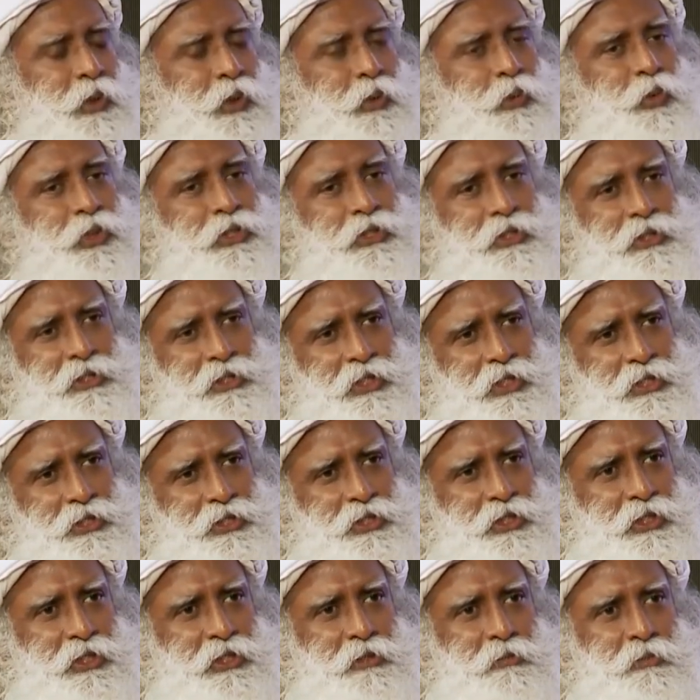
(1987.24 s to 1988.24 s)
which
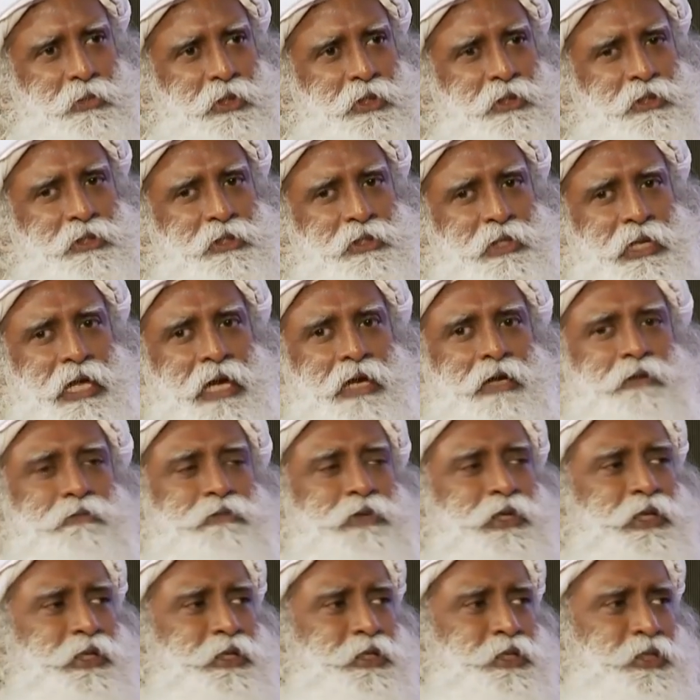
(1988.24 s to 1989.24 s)
essentially means lack
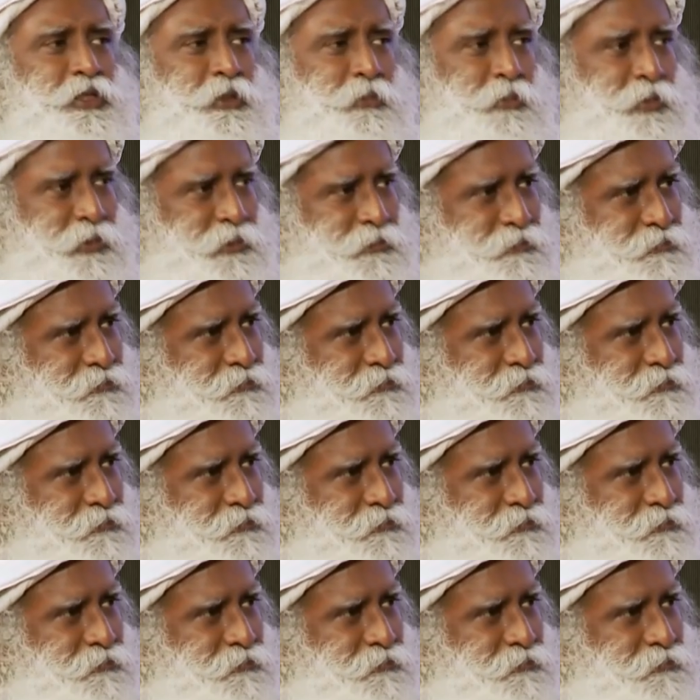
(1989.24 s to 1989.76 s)
of leadership.